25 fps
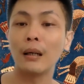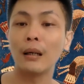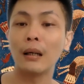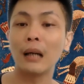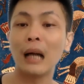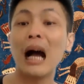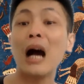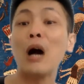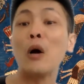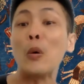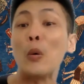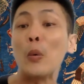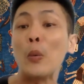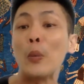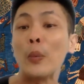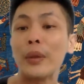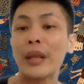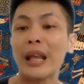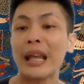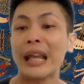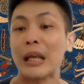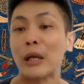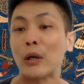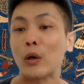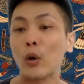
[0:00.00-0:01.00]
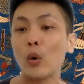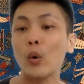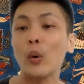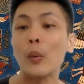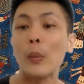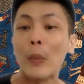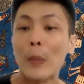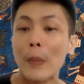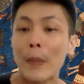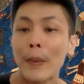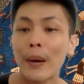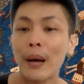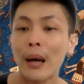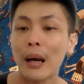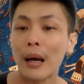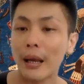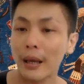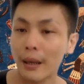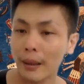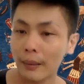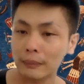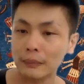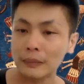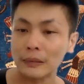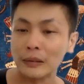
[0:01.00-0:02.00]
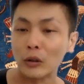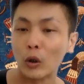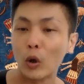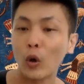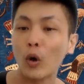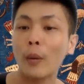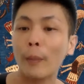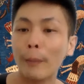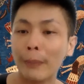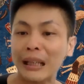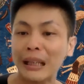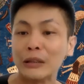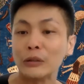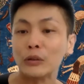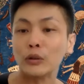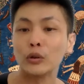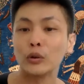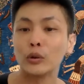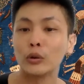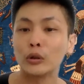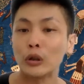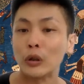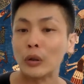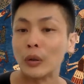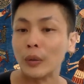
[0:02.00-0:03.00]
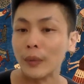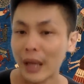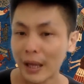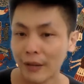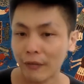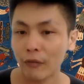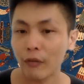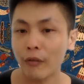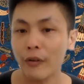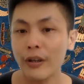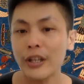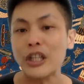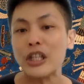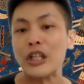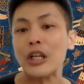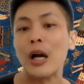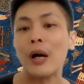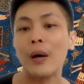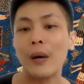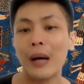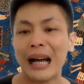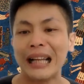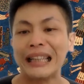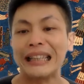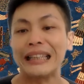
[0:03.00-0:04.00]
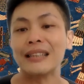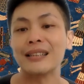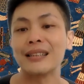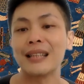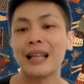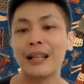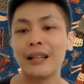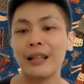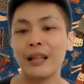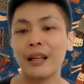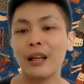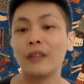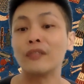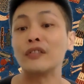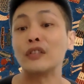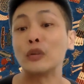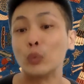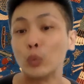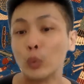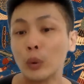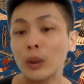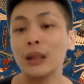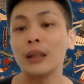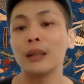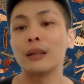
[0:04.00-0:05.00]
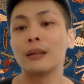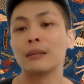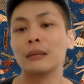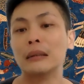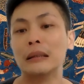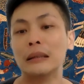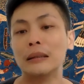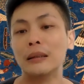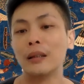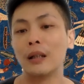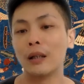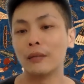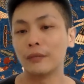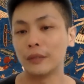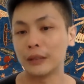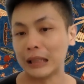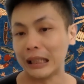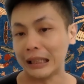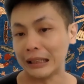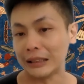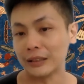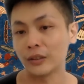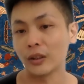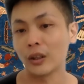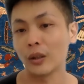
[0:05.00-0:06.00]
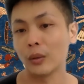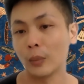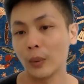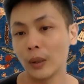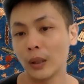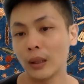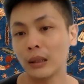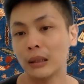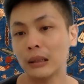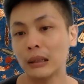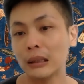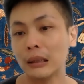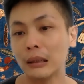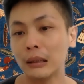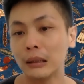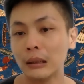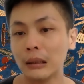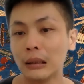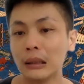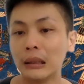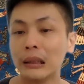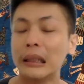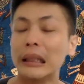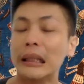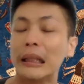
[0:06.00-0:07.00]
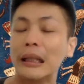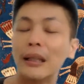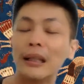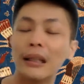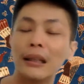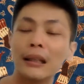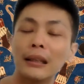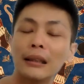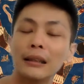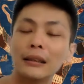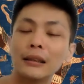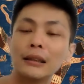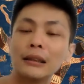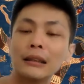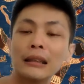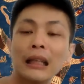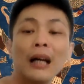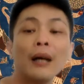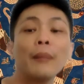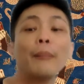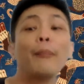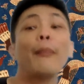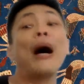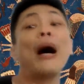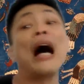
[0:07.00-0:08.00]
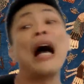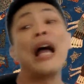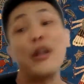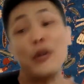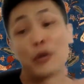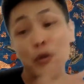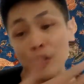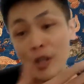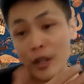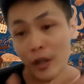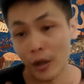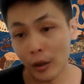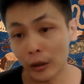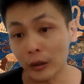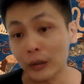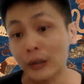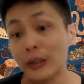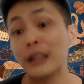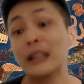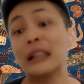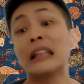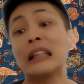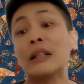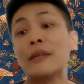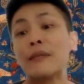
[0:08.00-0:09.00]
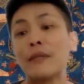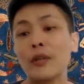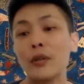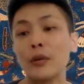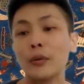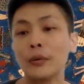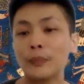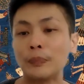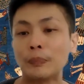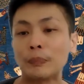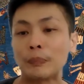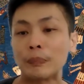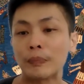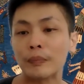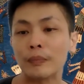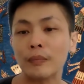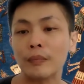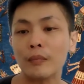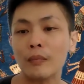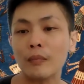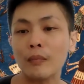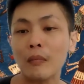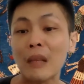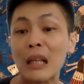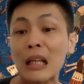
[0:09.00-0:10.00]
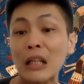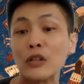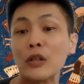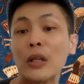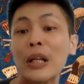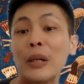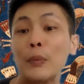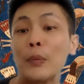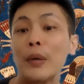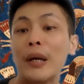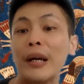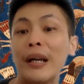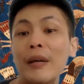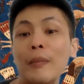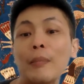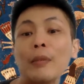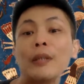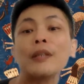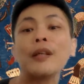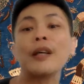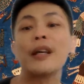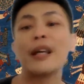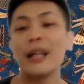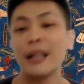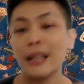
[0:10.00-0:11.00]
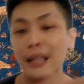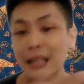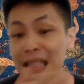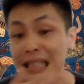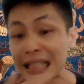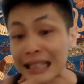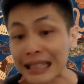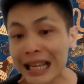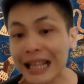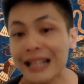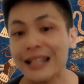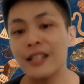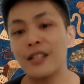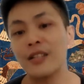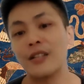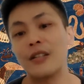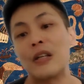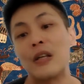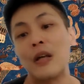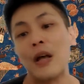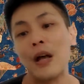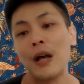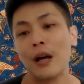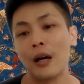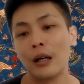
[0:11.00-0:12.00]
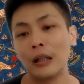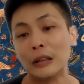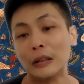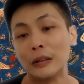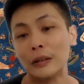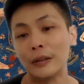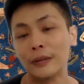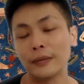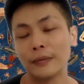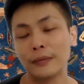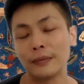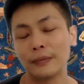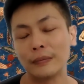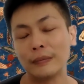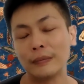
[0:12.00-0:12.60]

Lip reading: how they go about to sort of enrich our understanding of the work of a night soil worker is by using oral interview, so that we're able to get the sense of